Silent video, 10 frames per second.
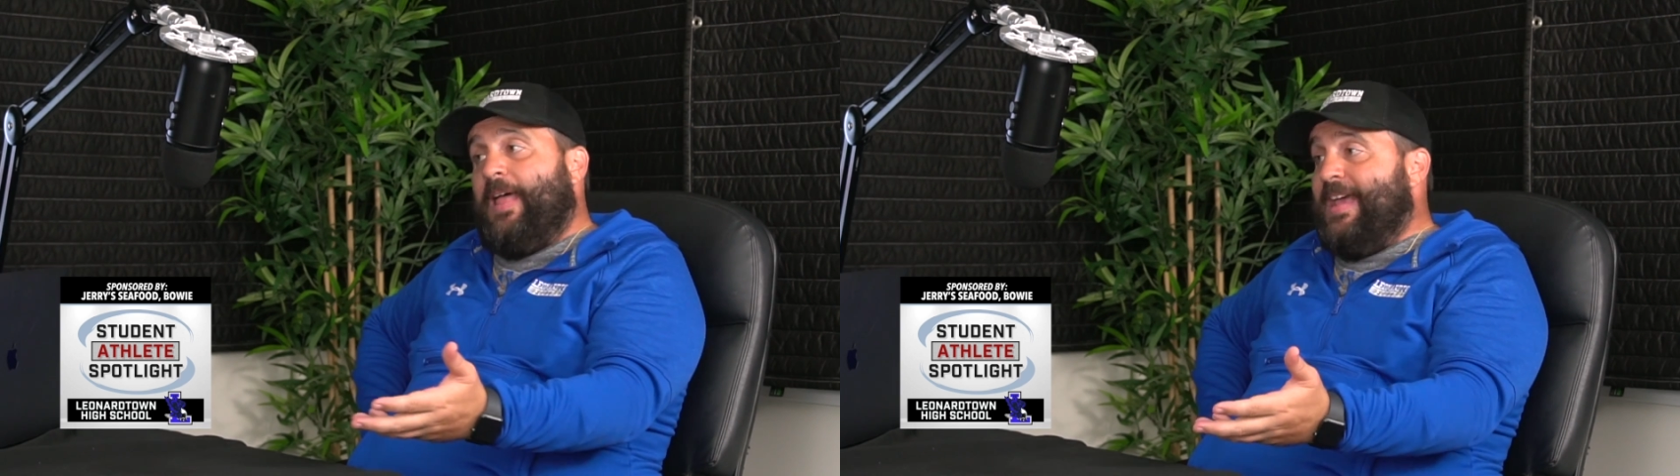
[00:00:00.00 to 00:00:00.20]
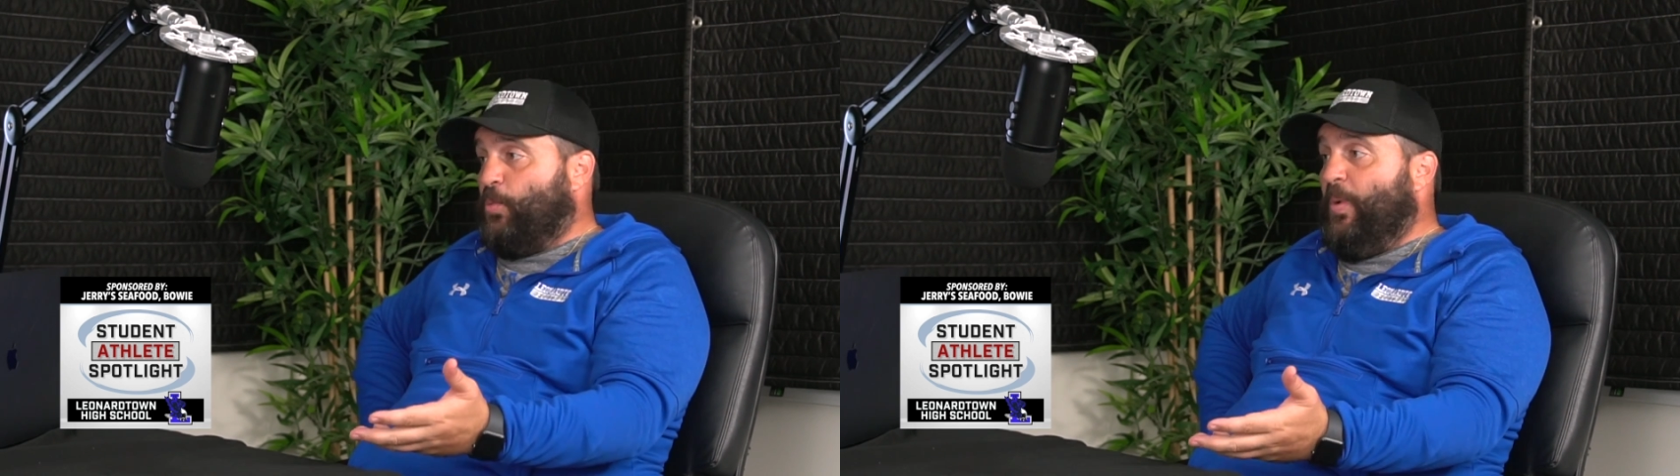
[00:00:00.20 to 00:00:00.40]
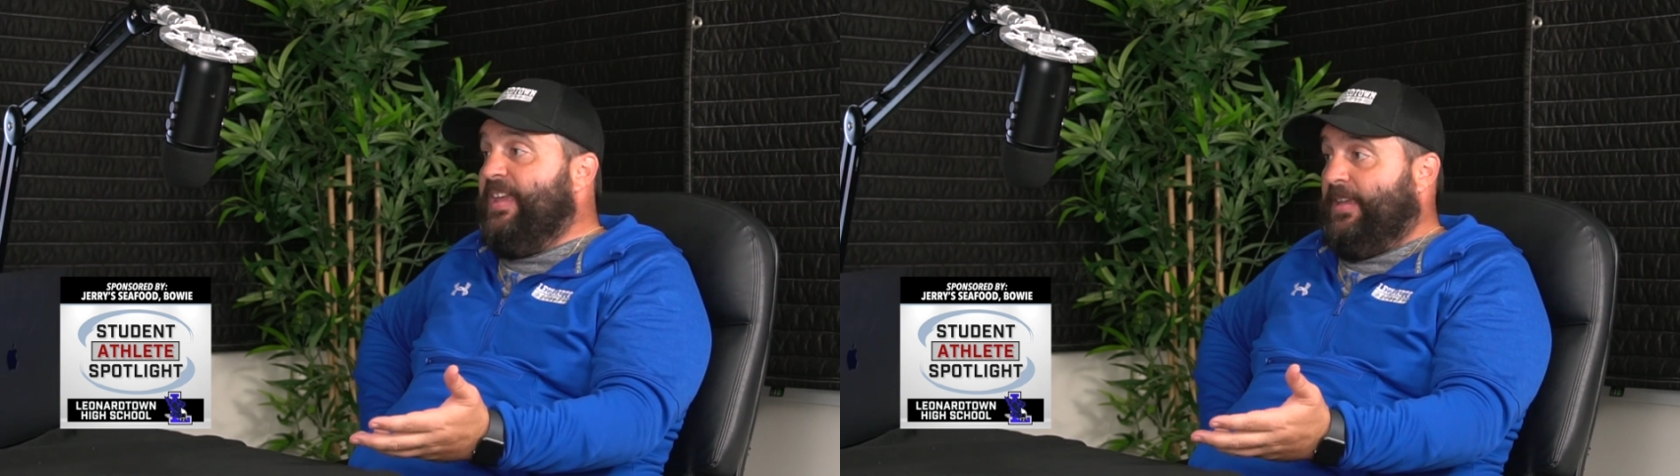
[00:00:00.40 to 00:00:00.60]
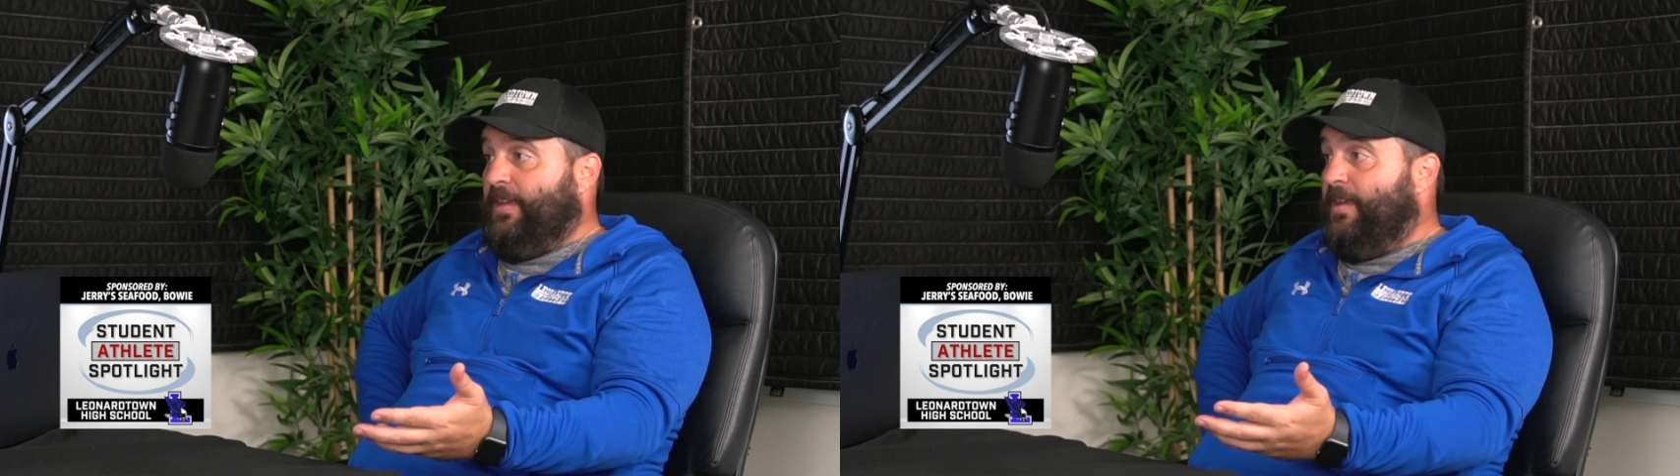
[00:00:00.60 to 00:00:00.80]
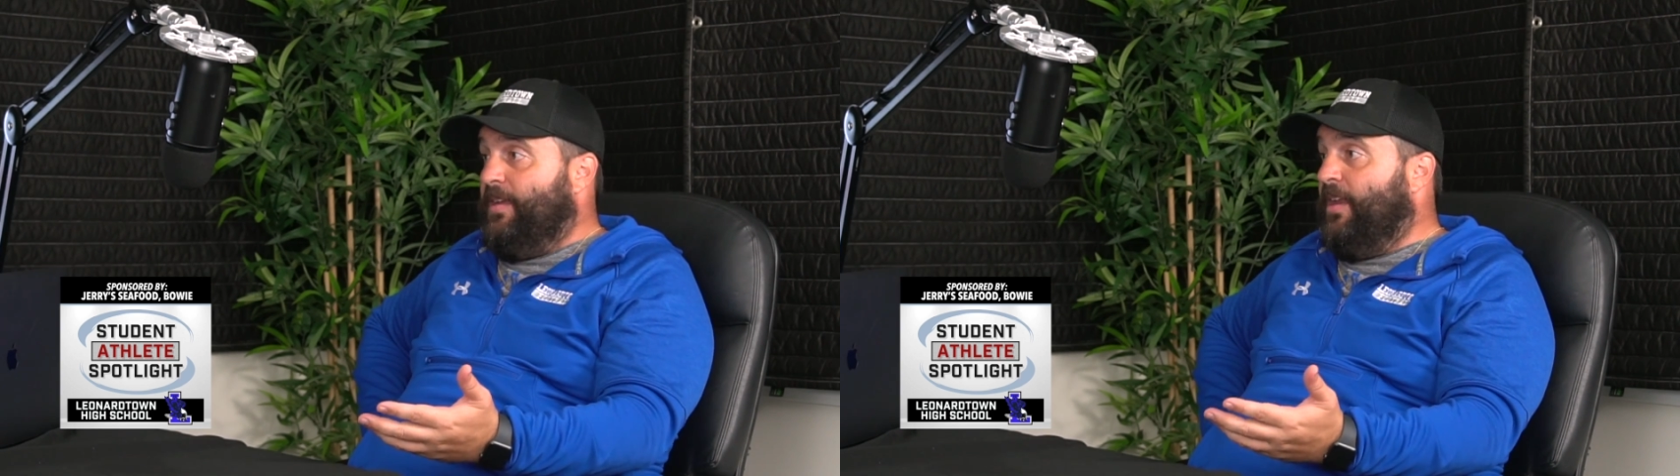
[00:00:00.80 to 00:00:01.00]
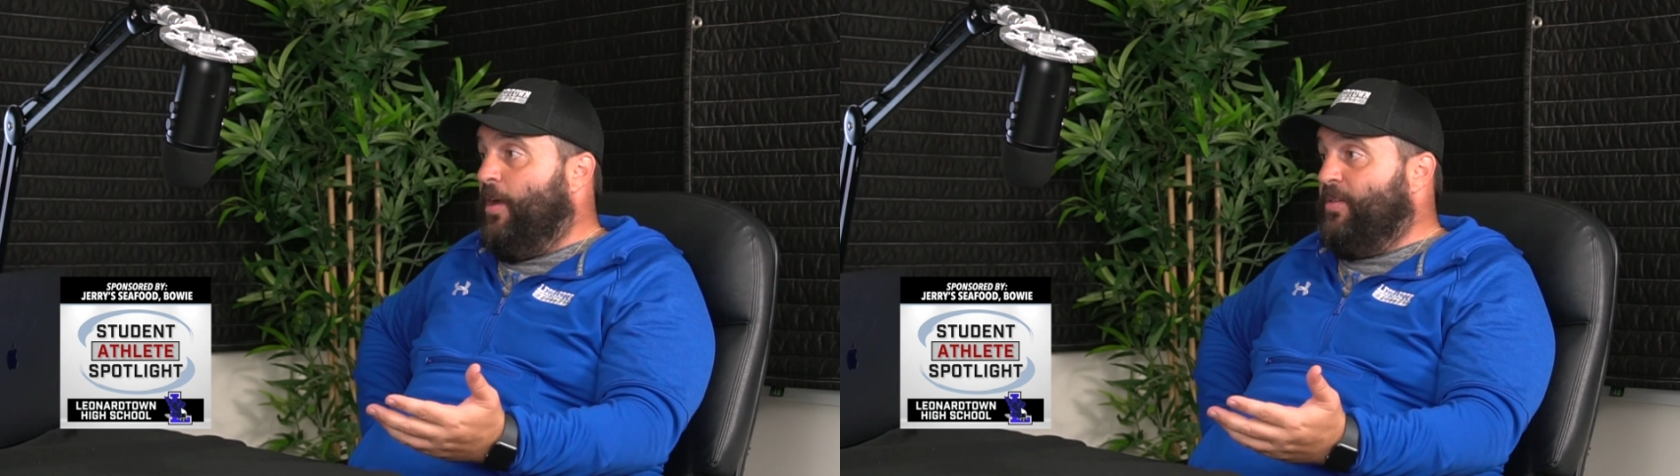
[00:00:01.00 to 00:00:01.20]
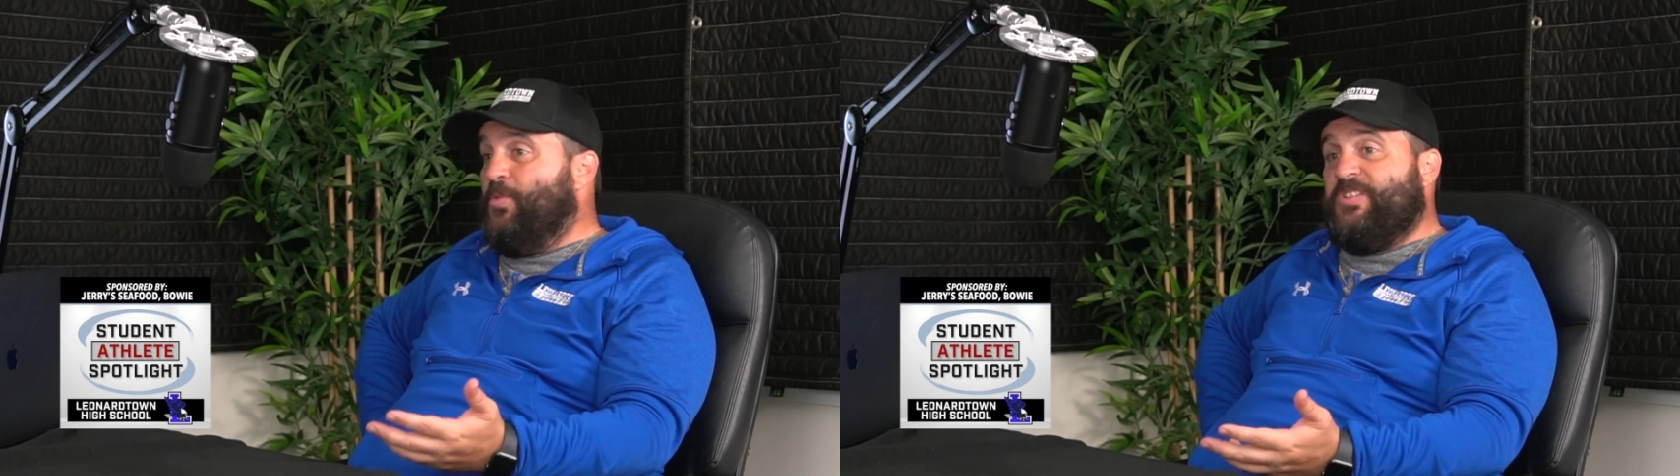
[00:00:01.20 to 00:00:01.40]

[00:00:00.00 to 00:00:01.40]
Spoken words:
last week. Yeah.